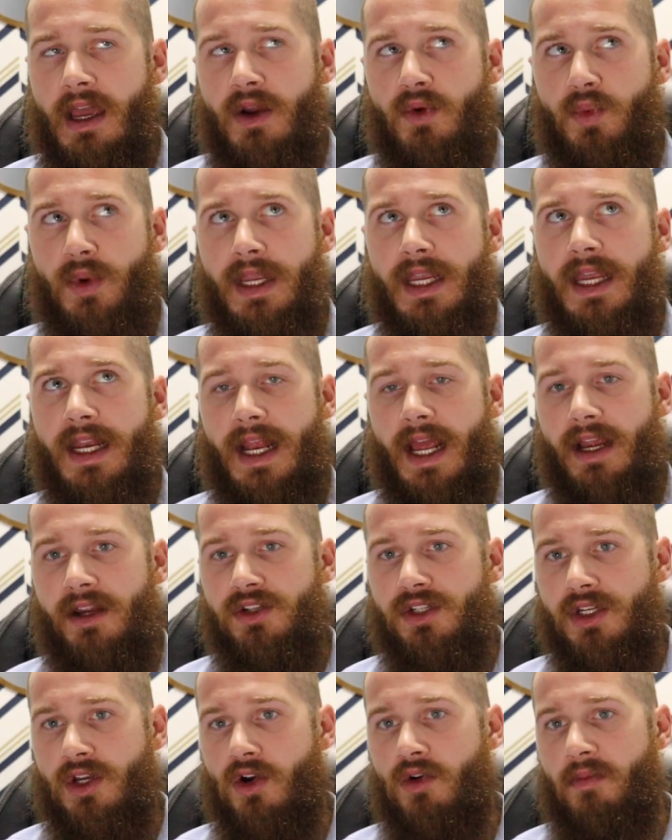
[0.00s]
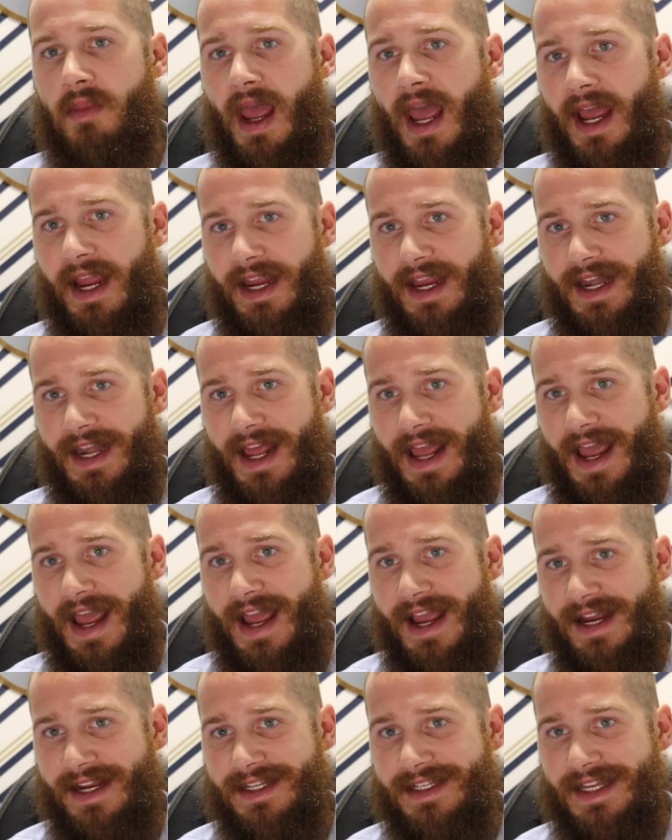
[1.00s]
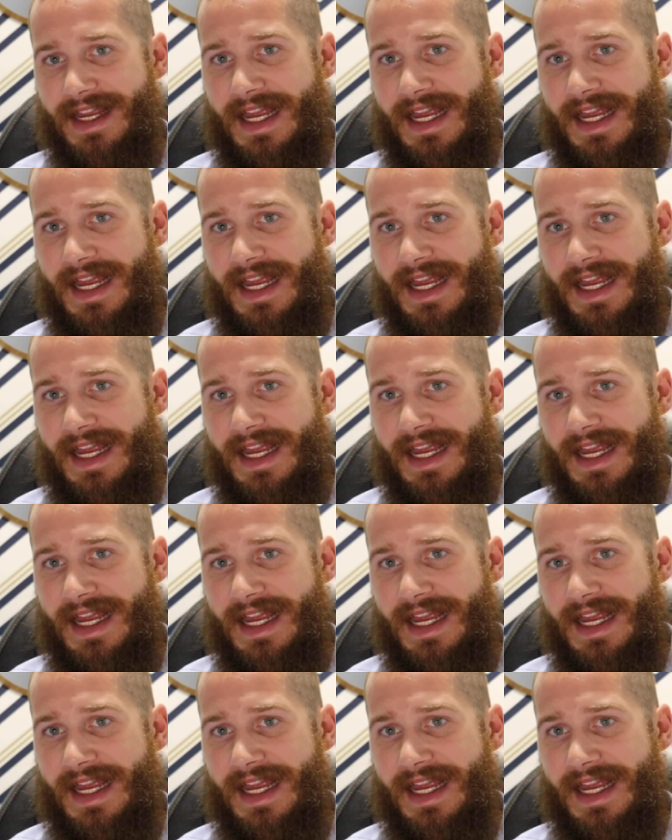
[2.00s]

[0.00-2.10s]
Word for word: we can actually go back in Acts